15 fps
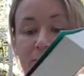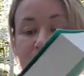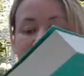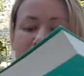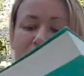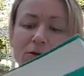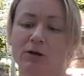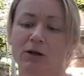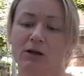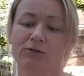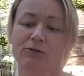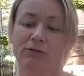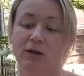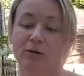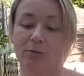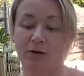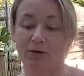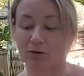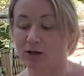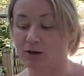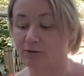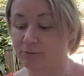Barrowcliffe? Yeah,
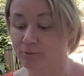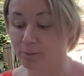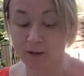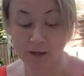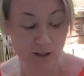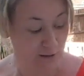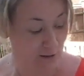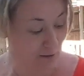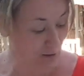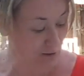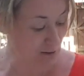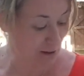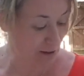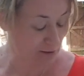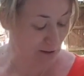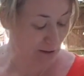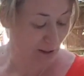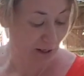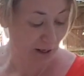Barrowcliffe. So those are those.